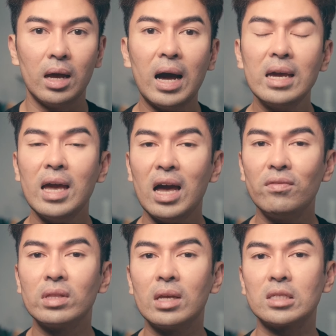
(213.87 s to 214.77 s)
I
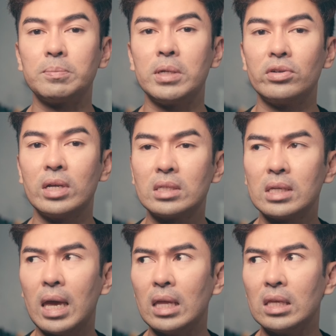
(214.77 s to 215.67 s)
haven't
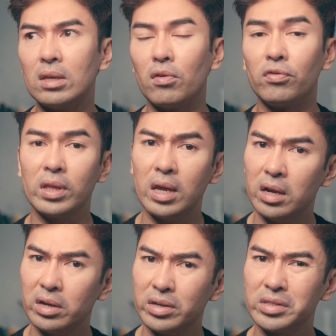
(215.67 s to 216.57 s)
experienced any
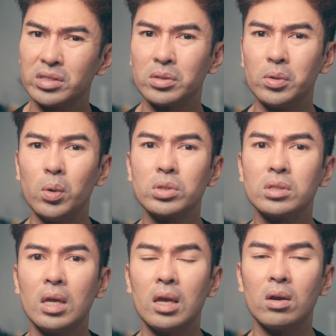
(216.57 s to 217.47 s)
flares,
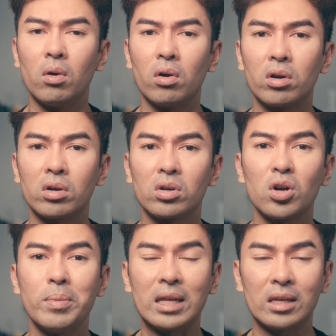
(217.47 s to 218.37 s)
ghosting, or
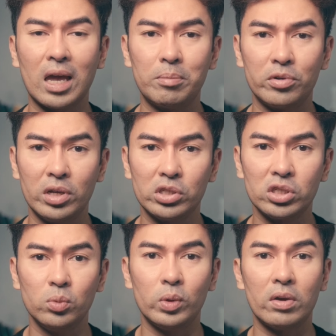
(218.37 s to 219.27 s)
chromatic
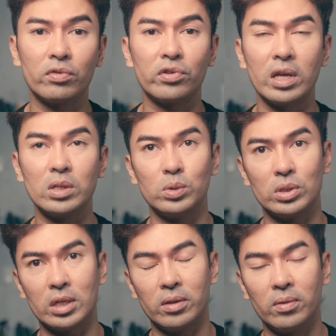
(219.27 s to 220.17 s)
aberration whenever I
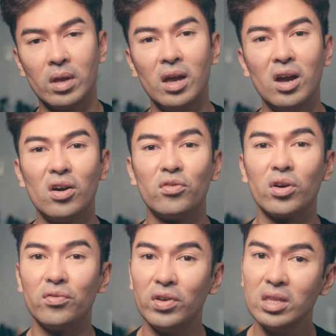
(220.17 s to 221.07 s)
use it.
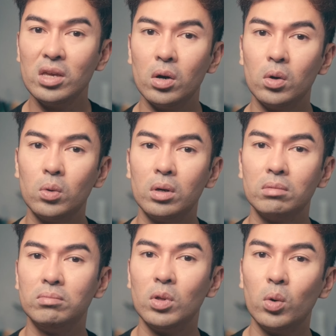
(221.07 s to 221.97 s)
For video,
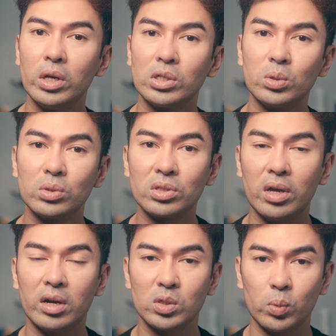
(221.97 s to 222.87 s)
no issues
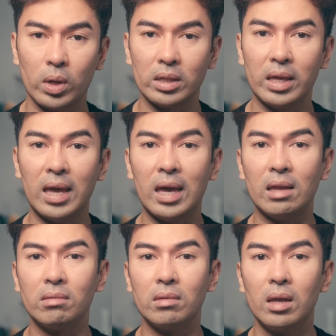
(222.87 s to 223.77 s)
there as well,
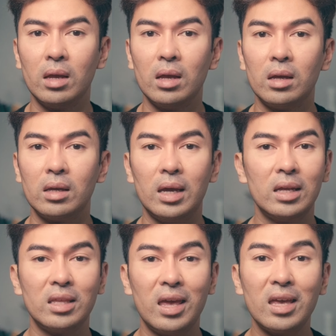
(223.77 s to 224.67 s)
and
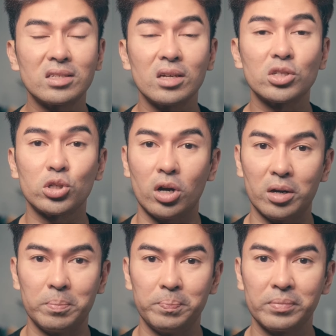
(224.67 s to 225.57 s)
it is sharp.